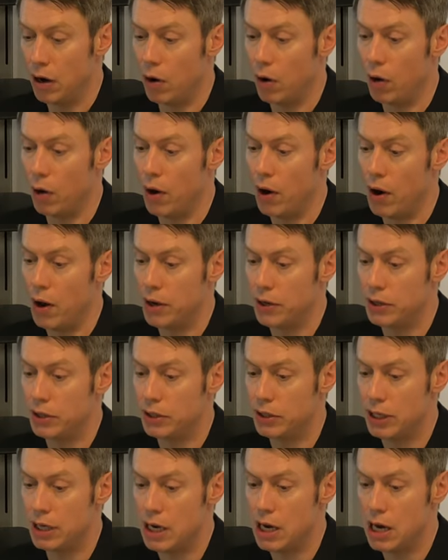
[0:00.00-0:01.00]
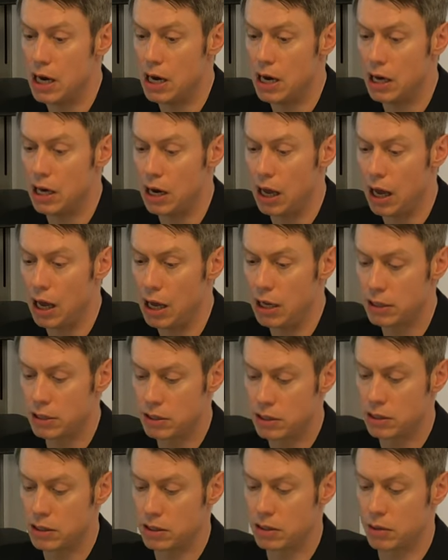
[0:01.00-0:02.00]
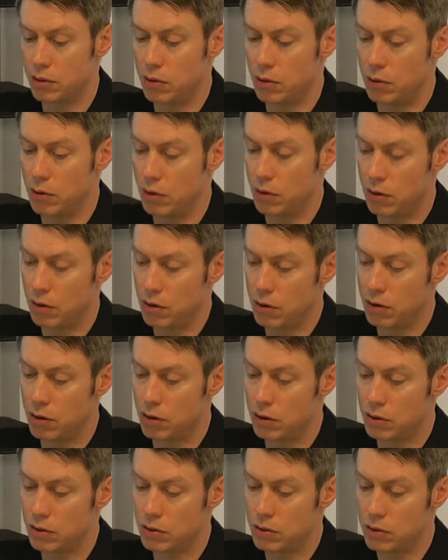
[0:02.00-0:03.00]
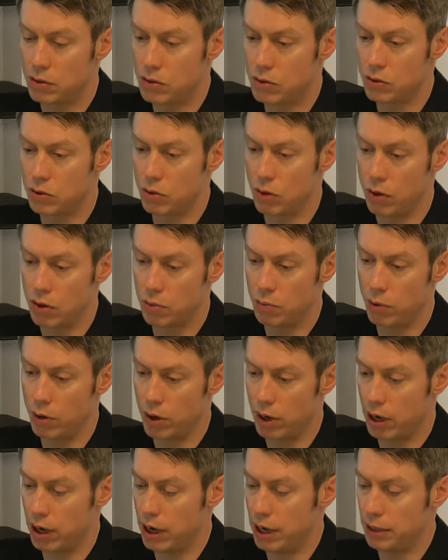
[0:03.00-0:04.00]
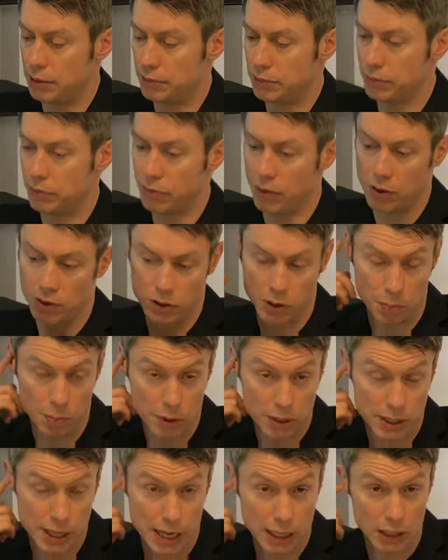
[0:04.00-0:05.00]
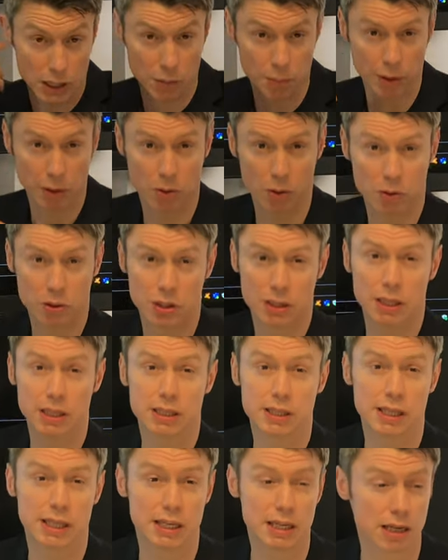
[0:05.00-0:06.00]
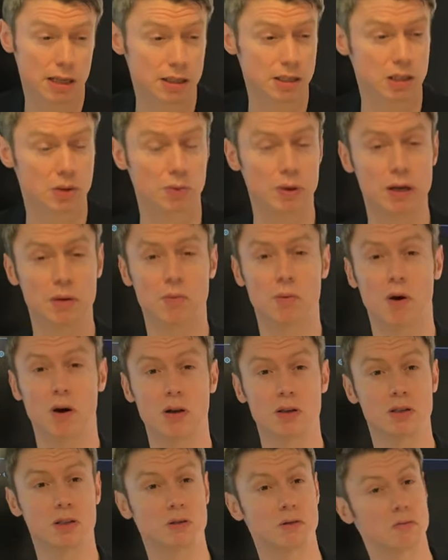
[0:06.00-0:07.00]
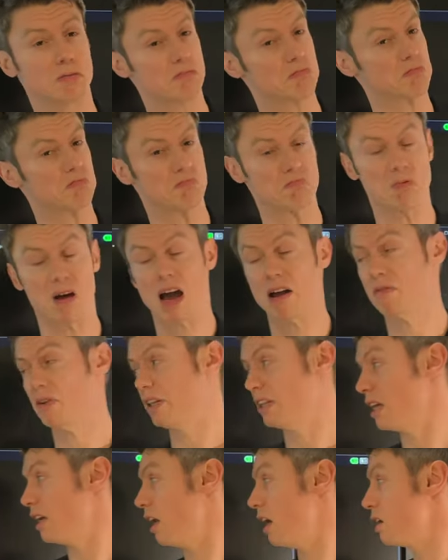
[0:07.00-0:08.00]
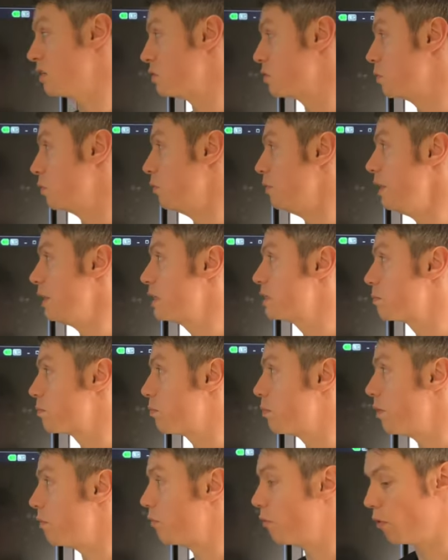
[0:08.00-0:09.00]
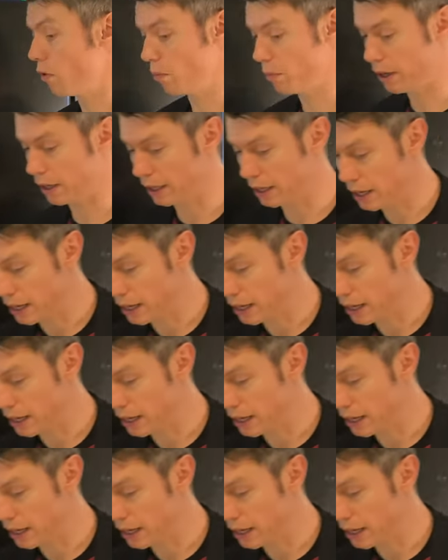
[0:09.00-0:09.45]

And the last stock what I want to present here, because this industry was, I think, the last 2 weeks performing